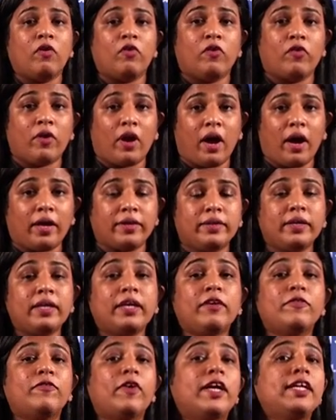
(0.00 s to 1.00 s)
Rather,
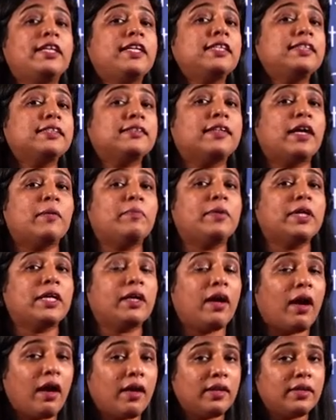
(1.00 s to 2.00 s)
if I describe the
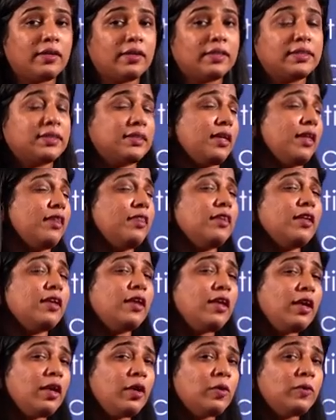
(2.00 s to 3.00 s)
colors, the
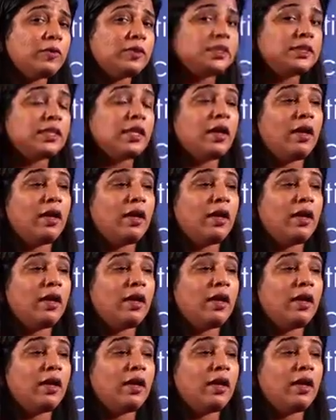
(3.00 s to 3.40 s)
hues,